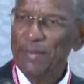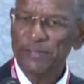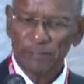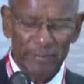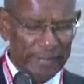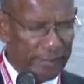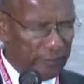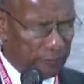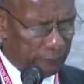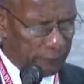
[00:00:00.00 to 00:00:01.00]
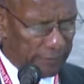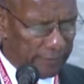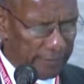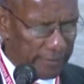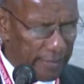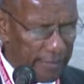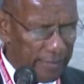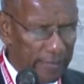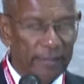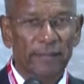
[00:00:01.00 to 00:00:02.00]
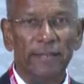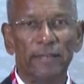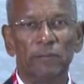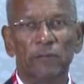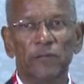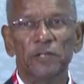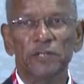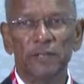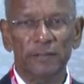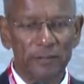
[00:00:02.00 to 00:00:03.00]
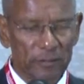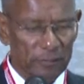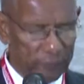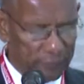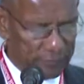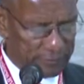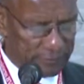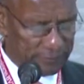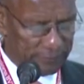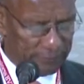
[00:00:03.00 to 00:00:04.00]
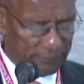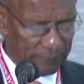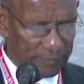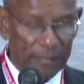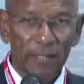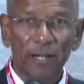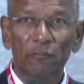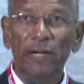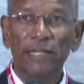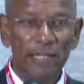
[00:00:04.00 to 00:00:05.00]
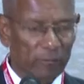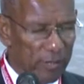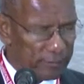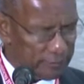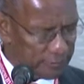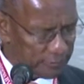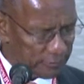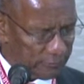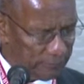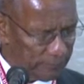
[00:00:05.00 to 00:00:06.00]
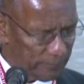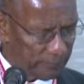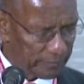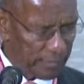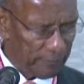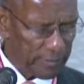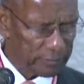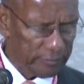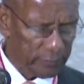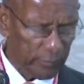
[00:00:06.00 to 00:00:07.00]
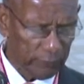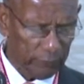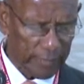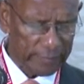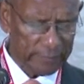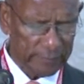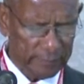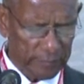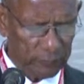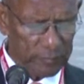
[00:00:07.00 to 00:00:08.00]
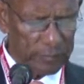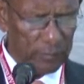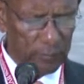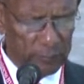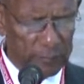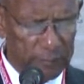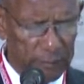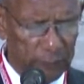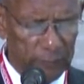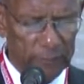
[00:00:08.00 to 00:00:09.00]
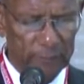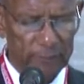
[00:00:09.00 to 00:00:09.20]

actually beginning to feel like I'm a fixture at this conference. Rightly or wrongly so, I'm actually quite flattered that Russell always sees fit